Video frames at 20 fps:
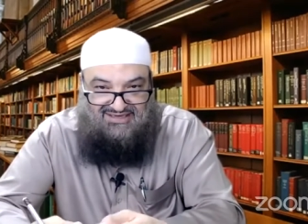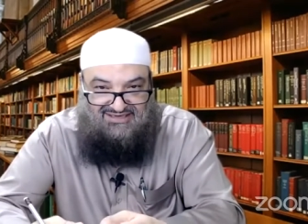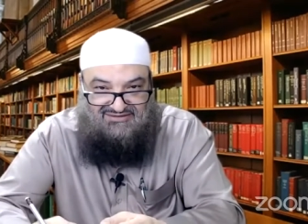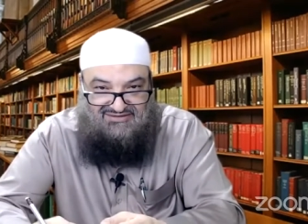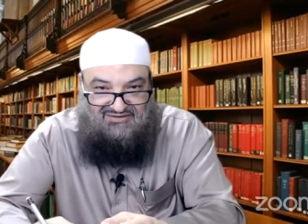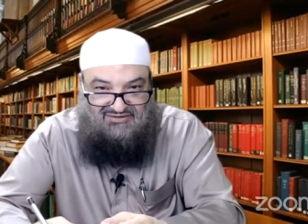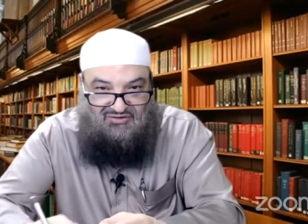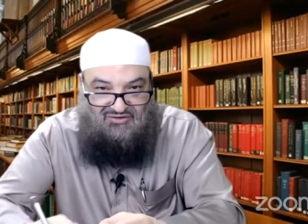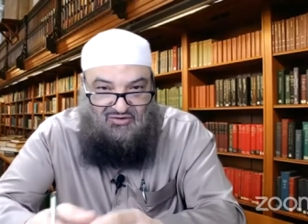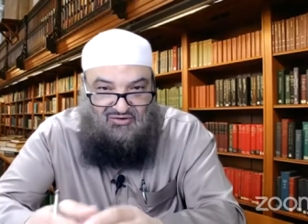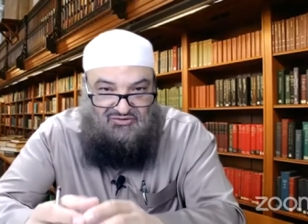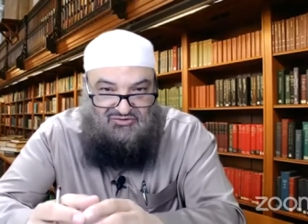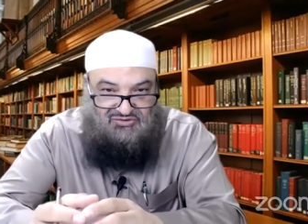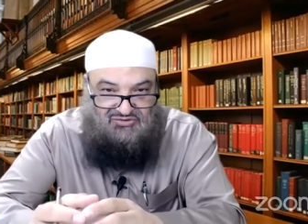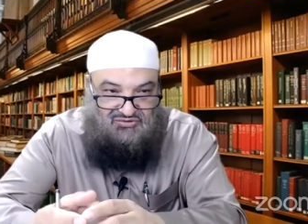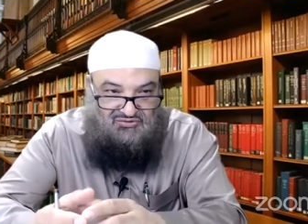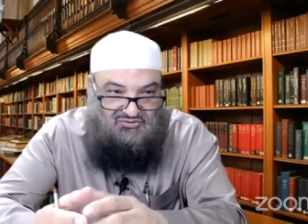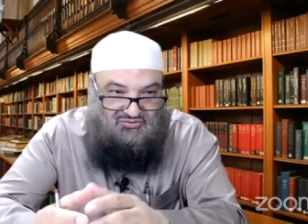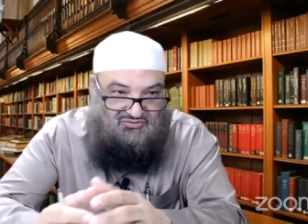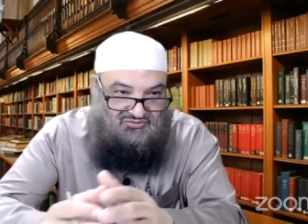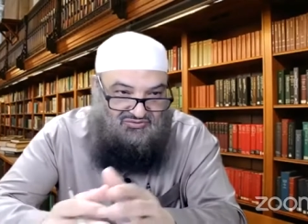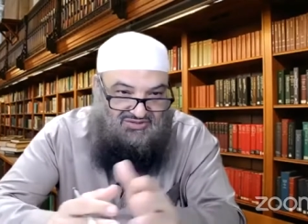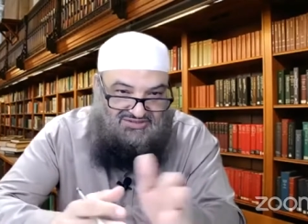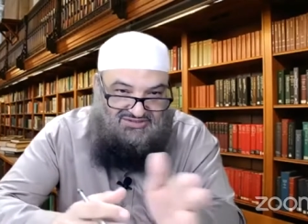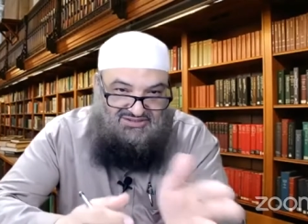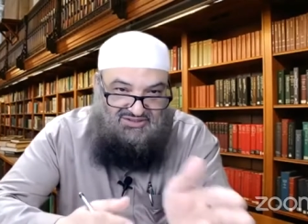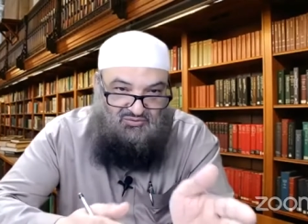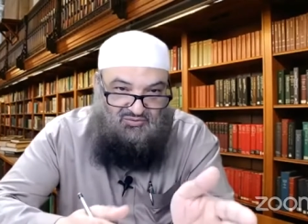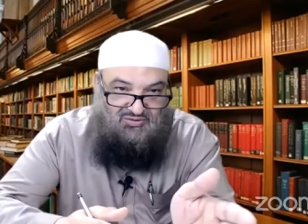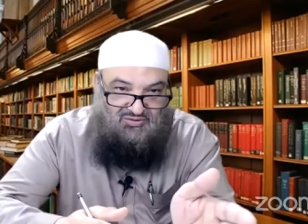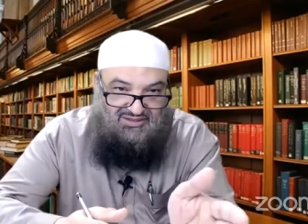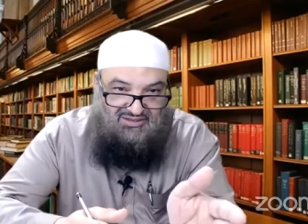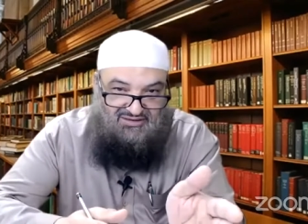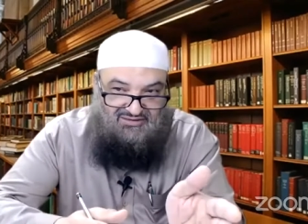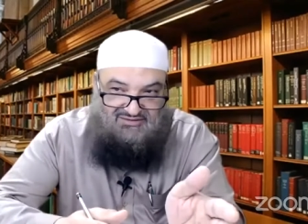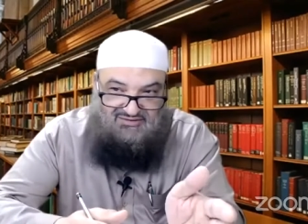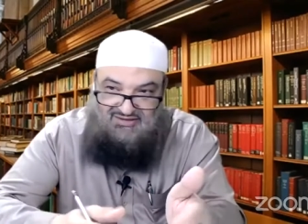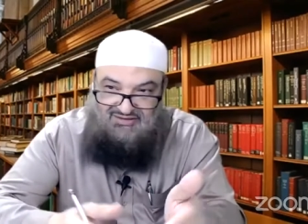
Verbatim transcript: it onto just the weak.